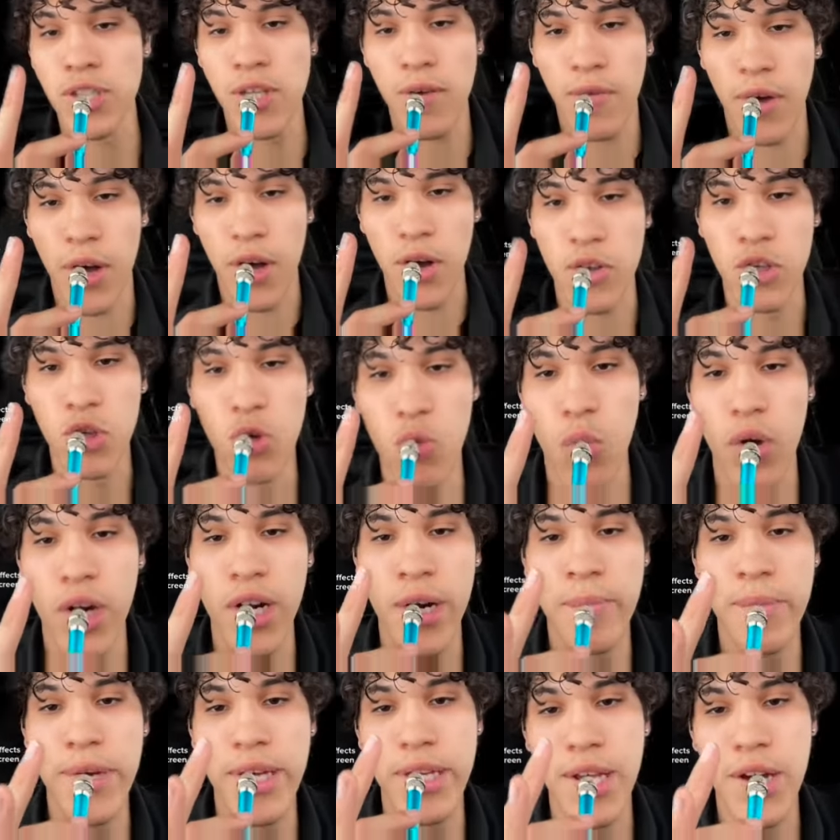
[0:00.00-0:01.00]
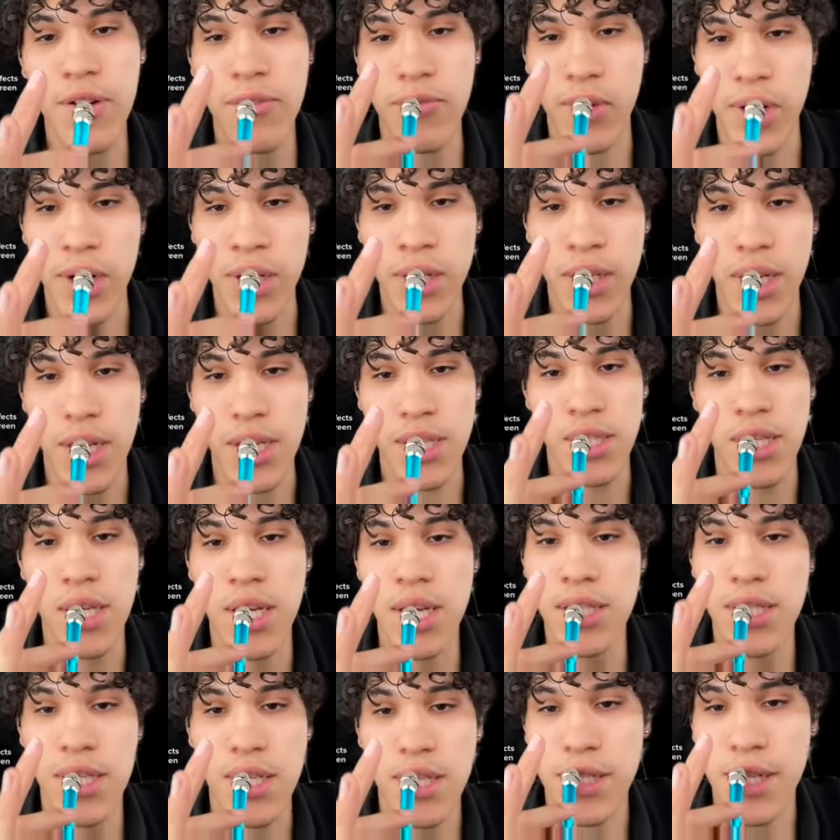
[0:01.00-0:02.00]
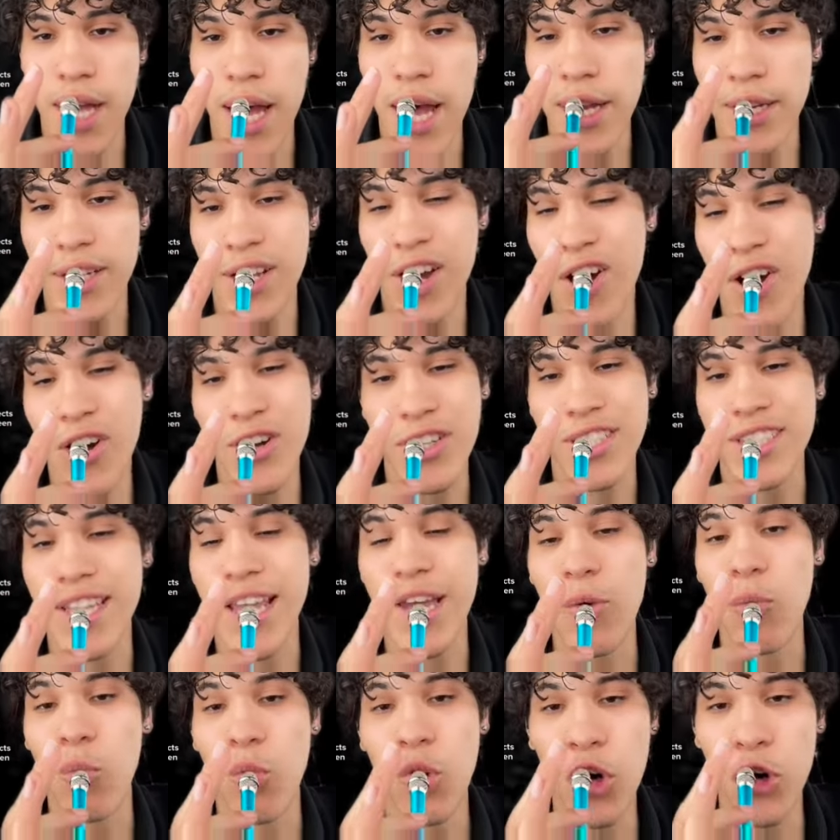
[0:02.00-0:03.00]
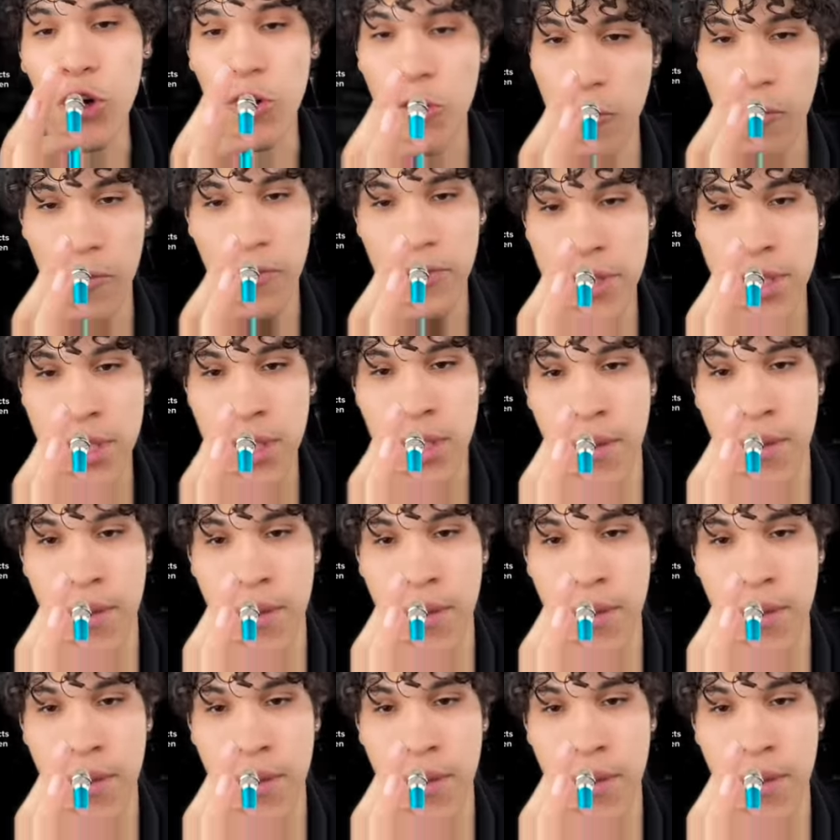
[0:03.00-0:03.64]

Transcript: of all, you want to be different because these is not dogs, they wolves.